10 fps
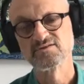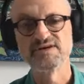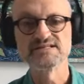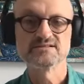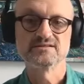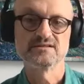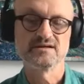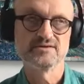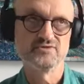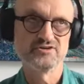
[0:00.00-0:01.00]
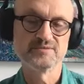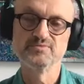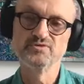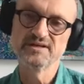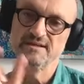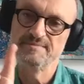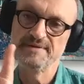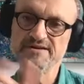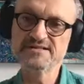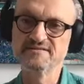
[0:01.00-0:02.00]
the reason I wrote the book in the
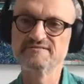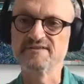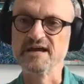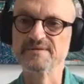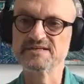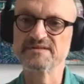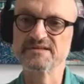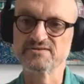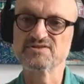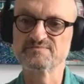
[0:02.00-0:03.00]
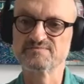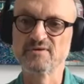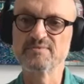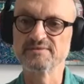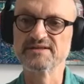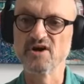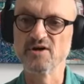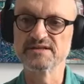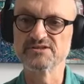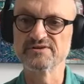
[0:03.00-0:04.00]
parenting frame is because probably
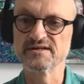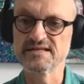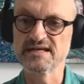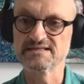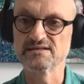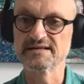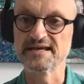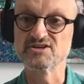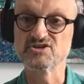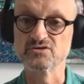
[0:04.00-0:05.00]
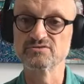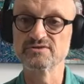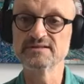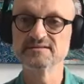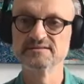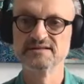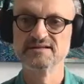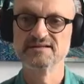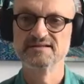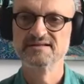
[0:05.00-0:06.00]
nobody triggers us like our children,
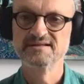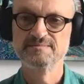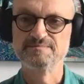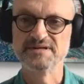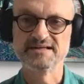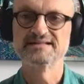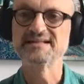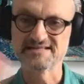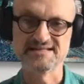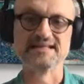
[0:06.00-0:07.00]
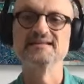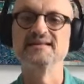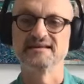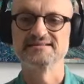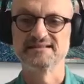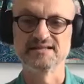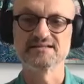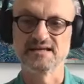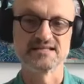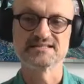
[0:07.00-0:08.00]
but it doesn't end there. It,
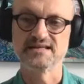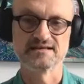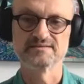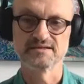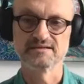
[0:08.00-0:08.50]
it's it,